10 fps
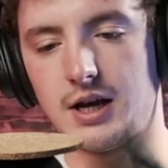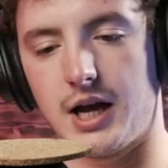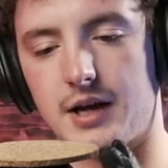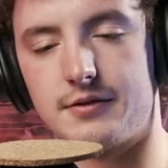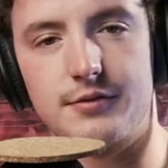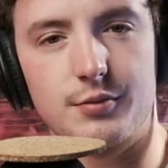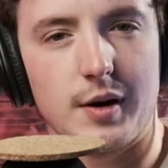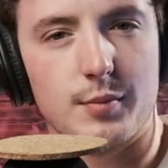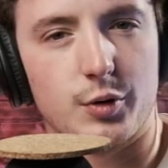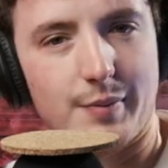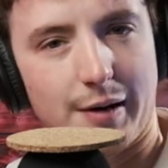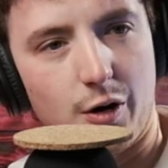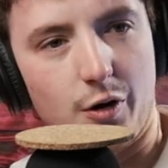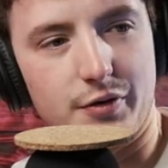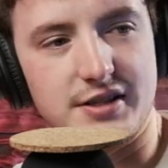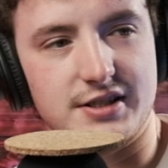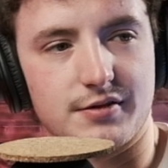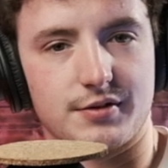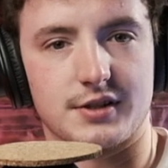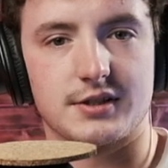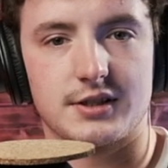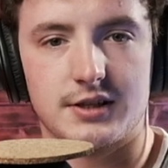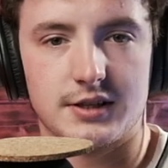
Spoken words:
I've rambled about all these different